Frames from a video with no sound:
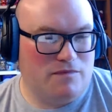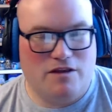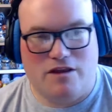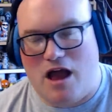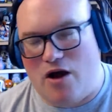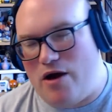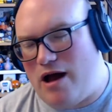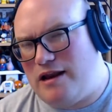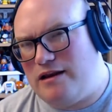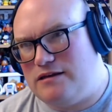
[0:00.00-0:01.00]
No,
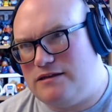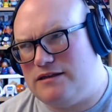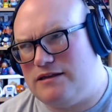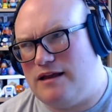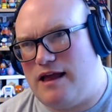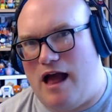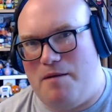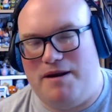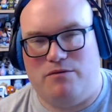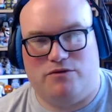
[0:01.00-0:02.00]
and I
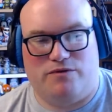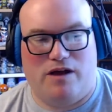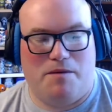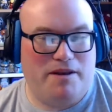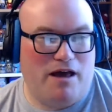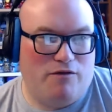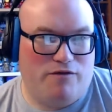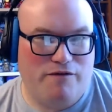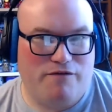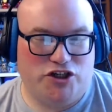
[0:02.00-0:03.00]
mean it was. I mean,
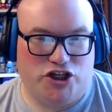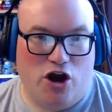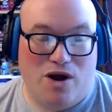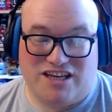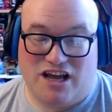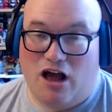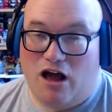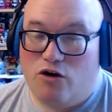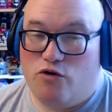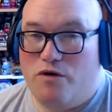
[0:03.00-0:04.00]
the show as a
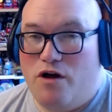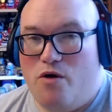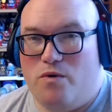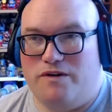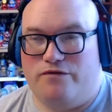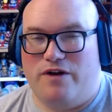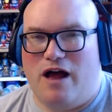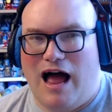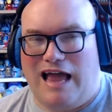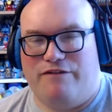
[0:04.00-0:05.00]
whole was.
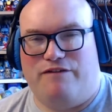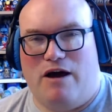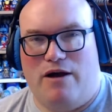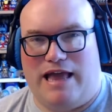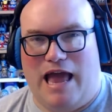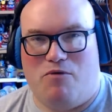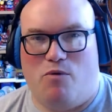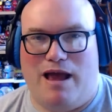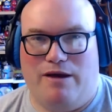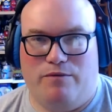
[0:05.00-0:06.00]
I felt it came
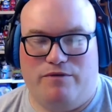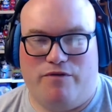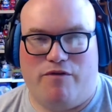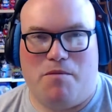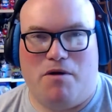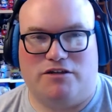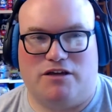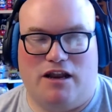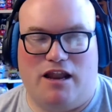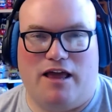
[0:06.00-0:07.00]
away with very much
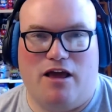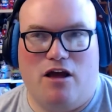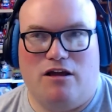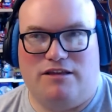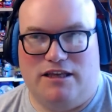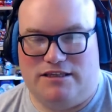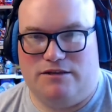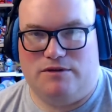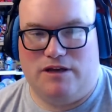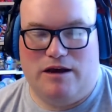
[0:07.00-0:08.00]
kind of like this
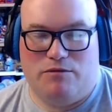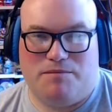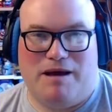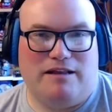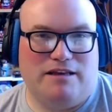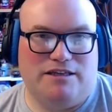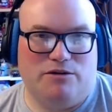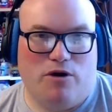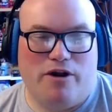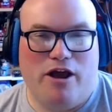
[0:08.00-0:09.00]
is. It was about Disney
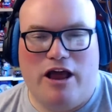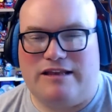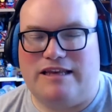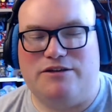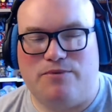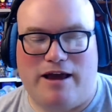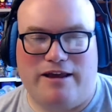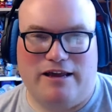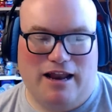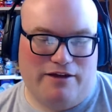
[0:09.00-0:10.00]
World. Is this is where
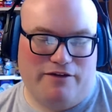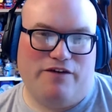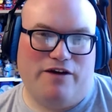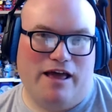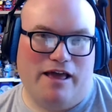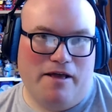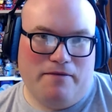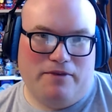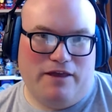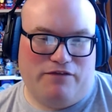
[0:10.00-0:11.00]
you like? You feel like
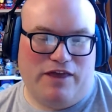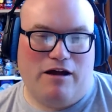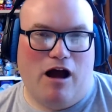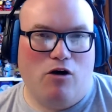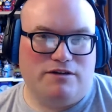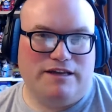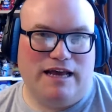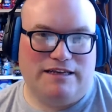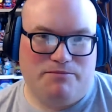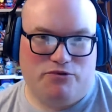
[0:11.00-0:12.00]
if they
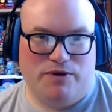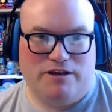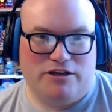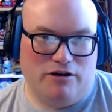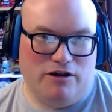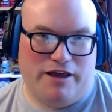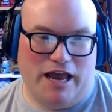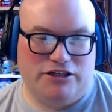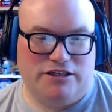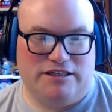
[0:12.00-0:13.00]
alternated between the two
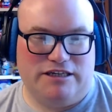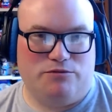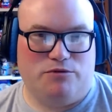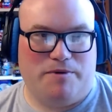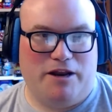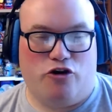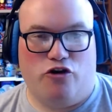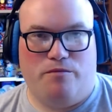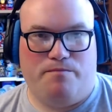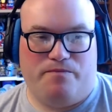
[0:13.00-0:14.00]
locations, this would have been a good